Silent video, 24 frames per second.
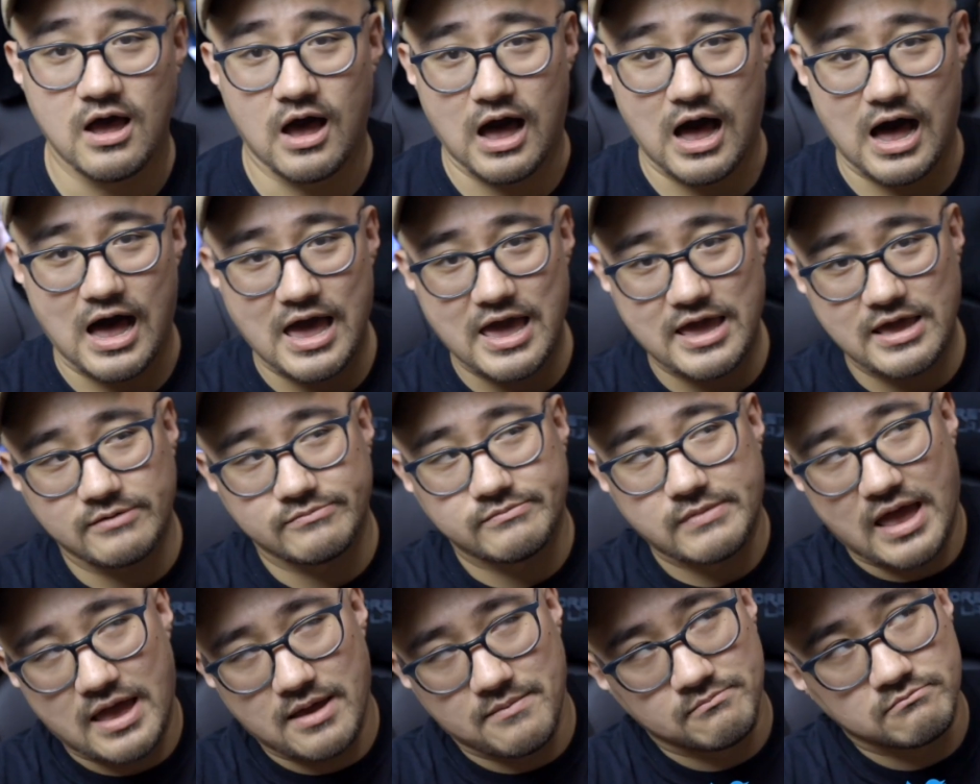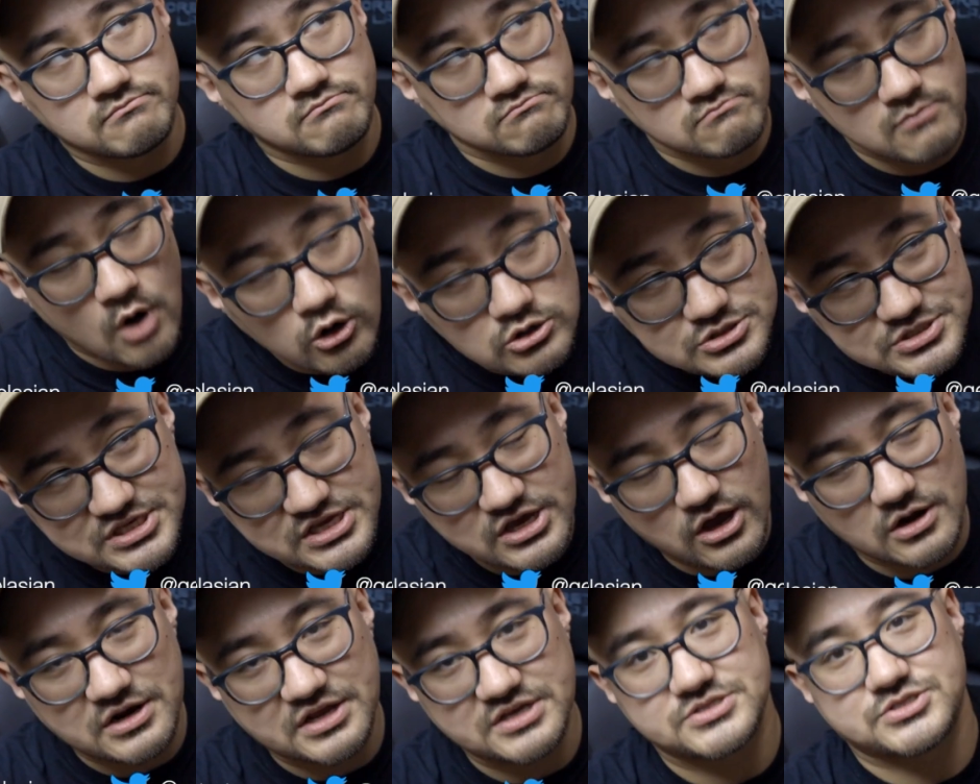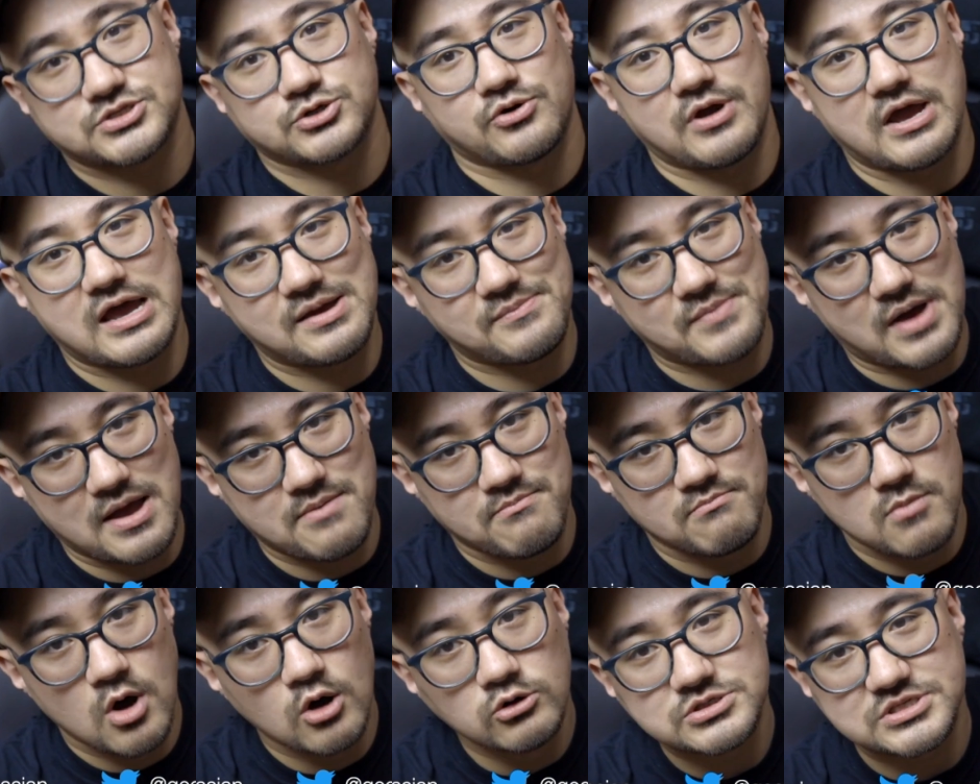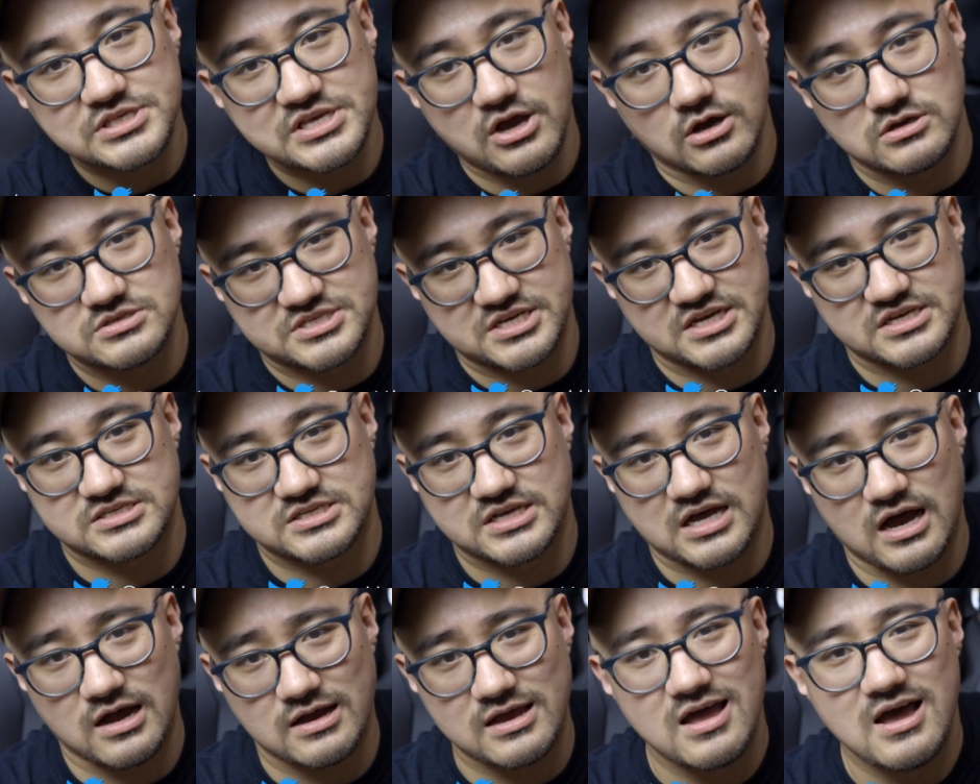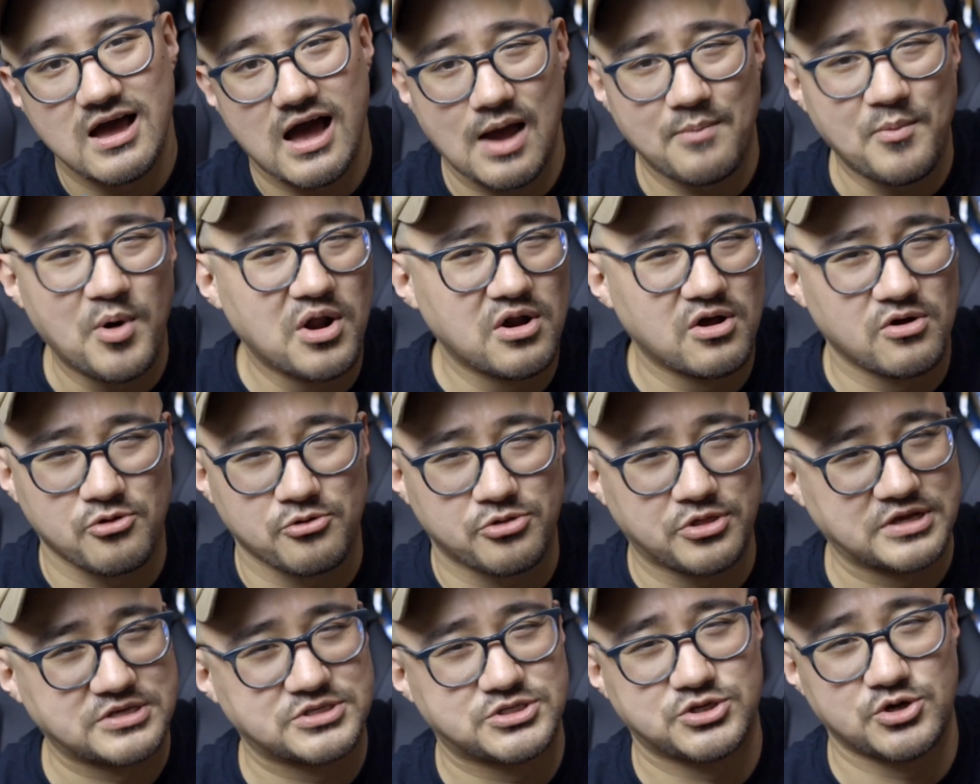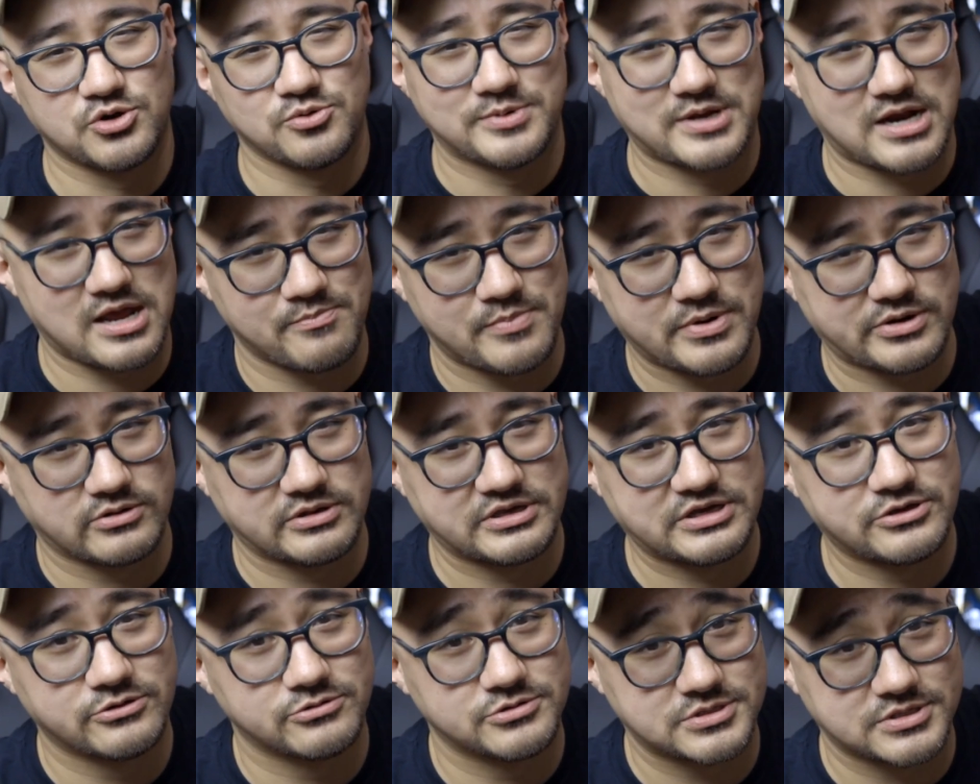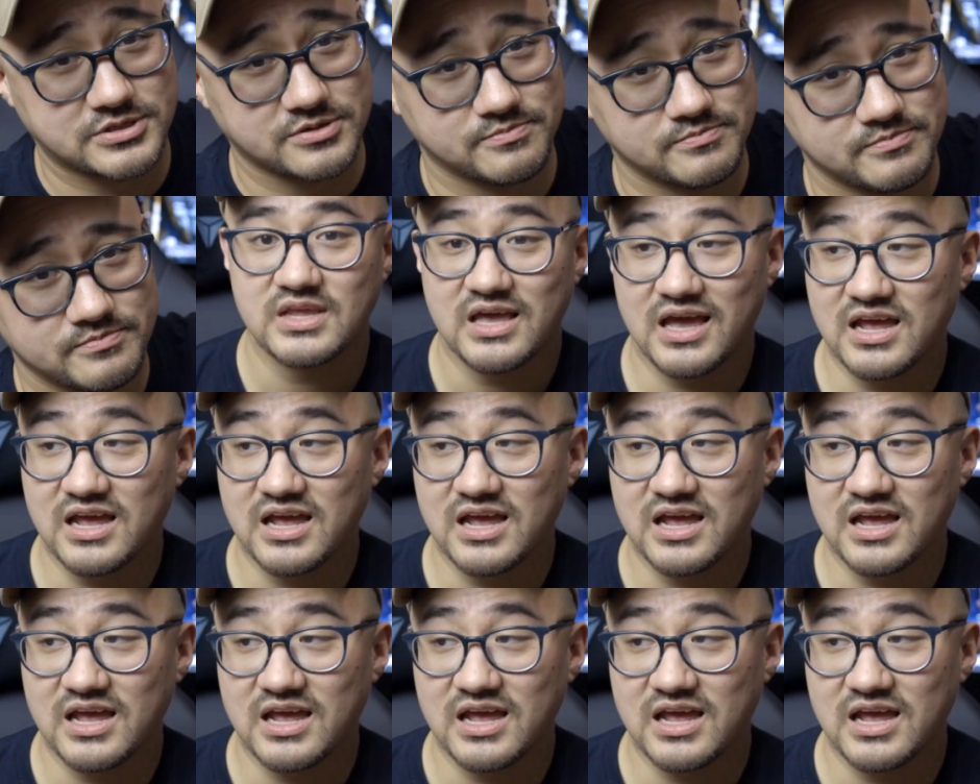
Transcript: I am mostly on Instagram, I'm mostly on TikTok, I'm on other things too, but I barely use them.